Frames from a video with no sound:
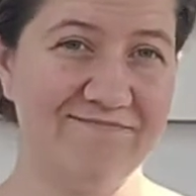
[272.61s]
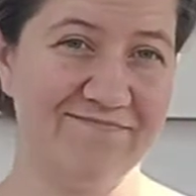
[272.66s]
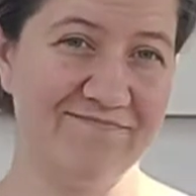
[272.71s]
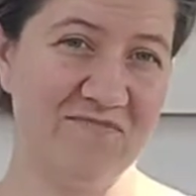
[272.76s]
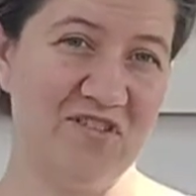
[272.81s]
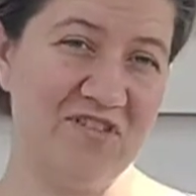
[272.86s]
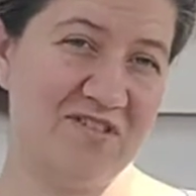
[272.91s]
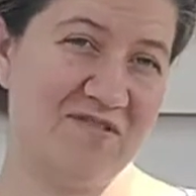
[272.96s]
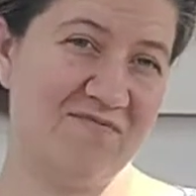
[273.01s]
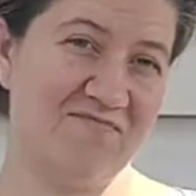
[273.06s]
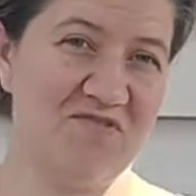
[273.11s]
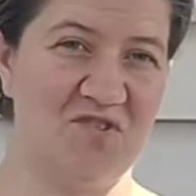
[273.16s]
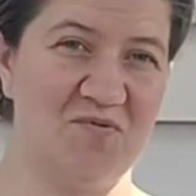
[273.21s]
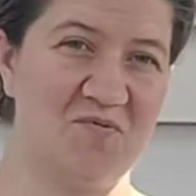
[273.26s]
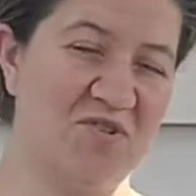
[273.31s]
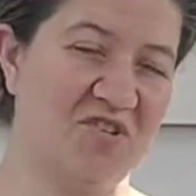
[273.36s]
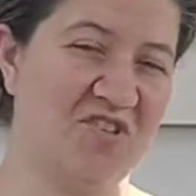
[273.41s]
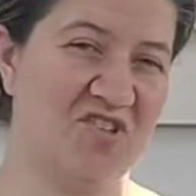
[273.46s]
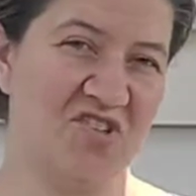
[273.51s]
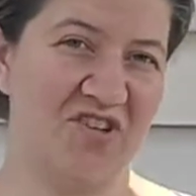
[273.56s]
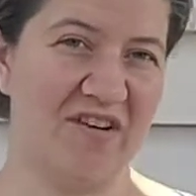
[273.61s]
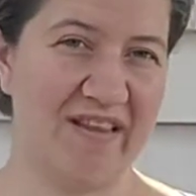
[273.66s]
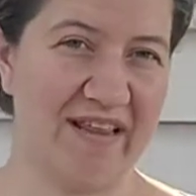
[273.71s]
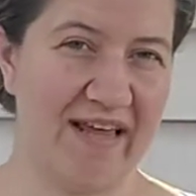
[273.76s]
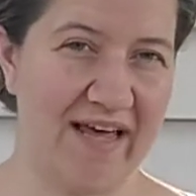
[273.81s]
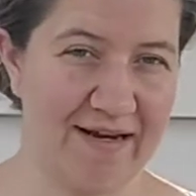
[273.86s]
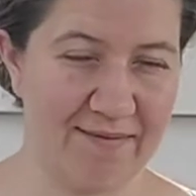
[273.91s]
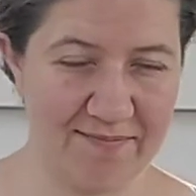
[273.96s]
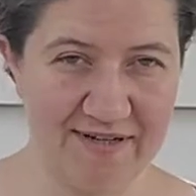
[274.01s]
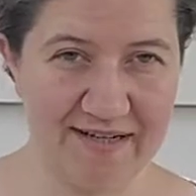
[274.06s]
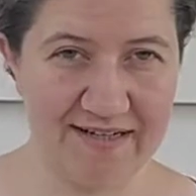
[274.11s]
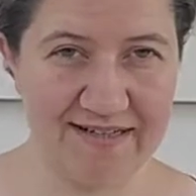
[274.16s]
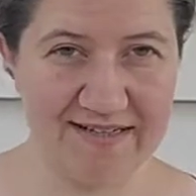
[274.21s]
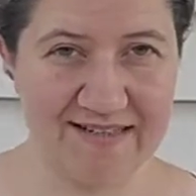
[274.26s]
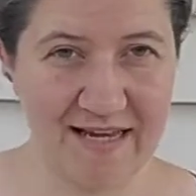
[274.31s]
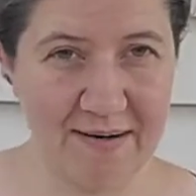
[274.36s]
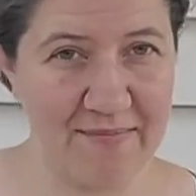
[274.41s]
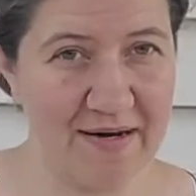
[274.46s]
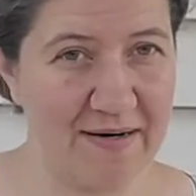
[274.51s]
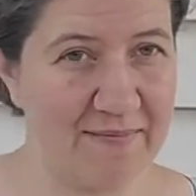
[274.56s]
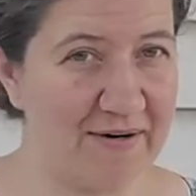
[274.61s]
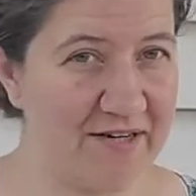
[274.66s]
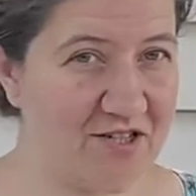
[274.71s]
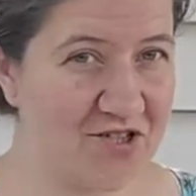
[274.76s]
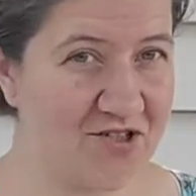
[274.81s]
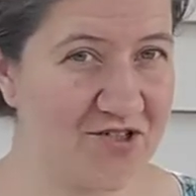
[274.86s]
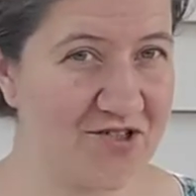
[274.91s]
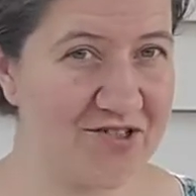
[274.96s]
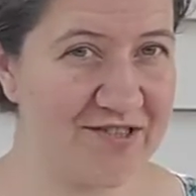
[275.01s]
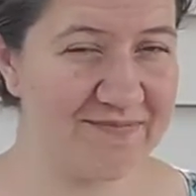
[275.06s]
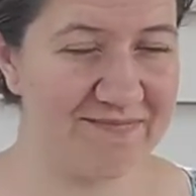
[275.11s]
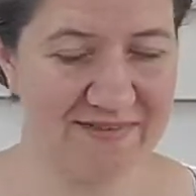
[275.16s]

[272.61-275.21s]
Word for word: just, just wanted to show you that because I made my shirt.